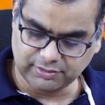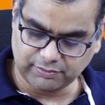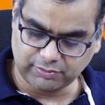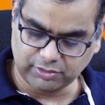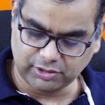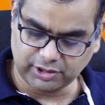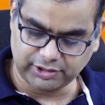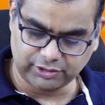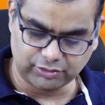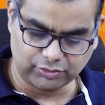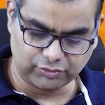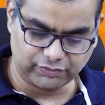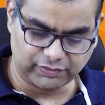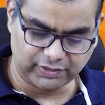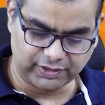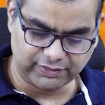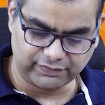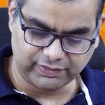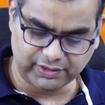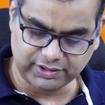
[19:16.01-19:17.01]

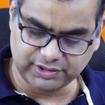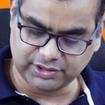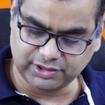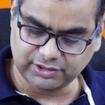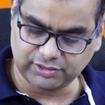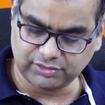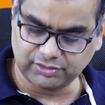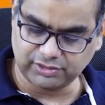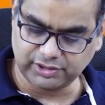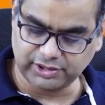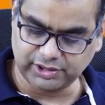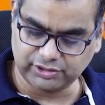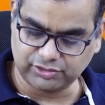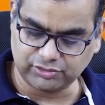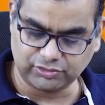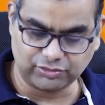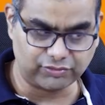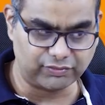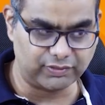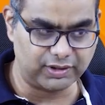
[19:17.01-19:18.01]
0.2550
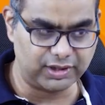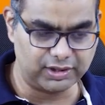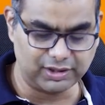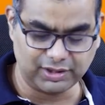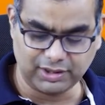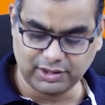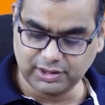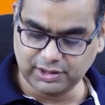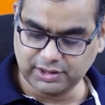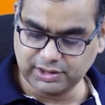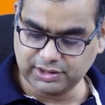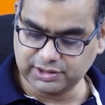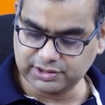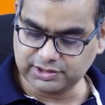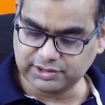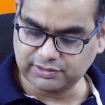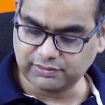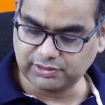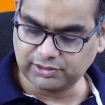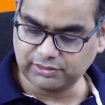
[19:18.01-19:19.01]
into 12
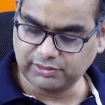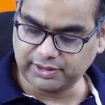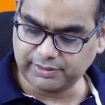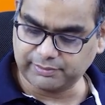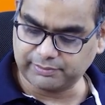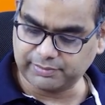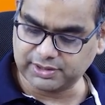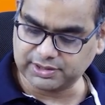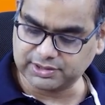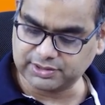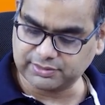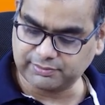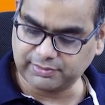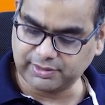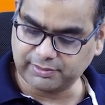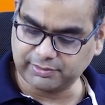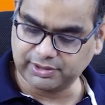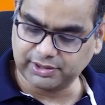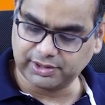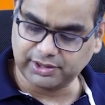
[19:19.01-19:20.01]
is equal to M plus.
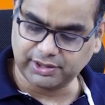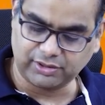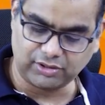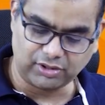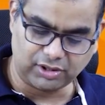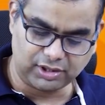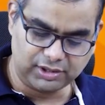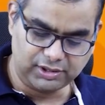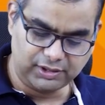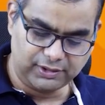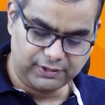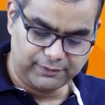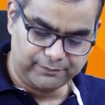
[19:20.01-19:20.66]
Memory recall